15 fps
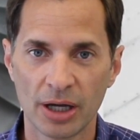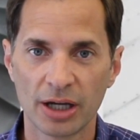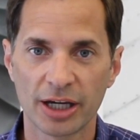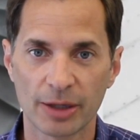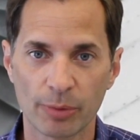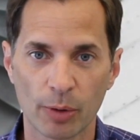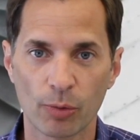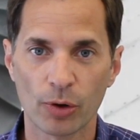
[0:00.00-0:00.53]

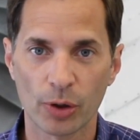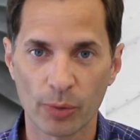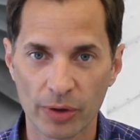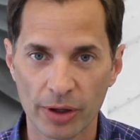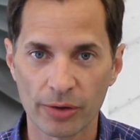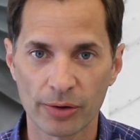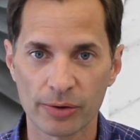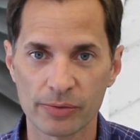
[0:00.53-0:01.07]
can we work with
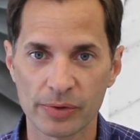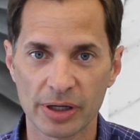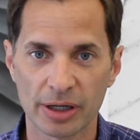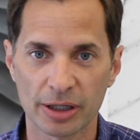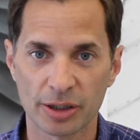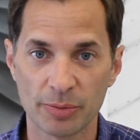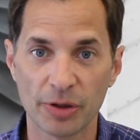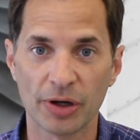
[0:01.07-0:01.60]

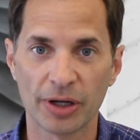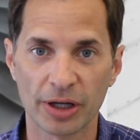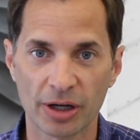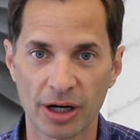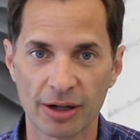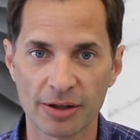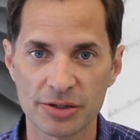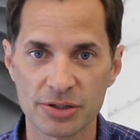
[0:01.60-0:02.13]
other community
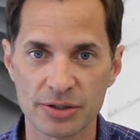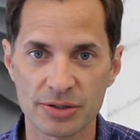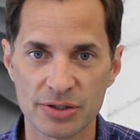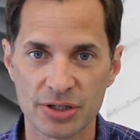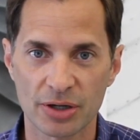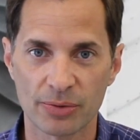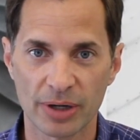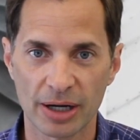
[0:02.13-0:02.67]

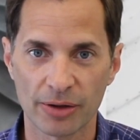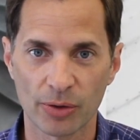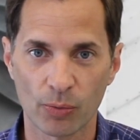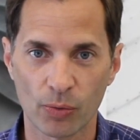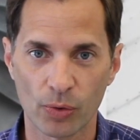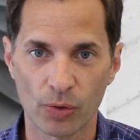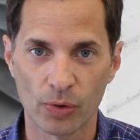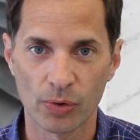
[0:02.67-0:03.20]
colleges around the
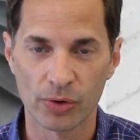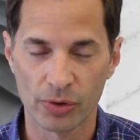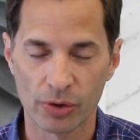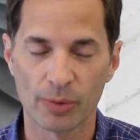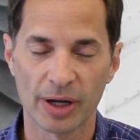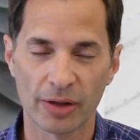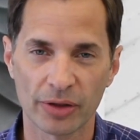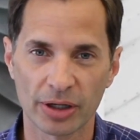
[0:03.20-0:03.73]
world or
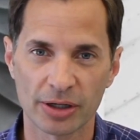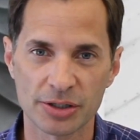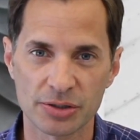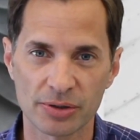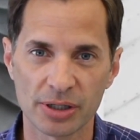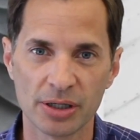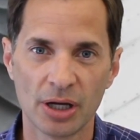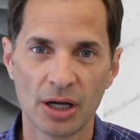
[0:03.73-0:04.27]
around the
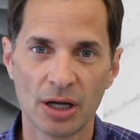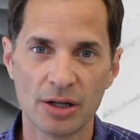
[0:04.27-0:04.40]
country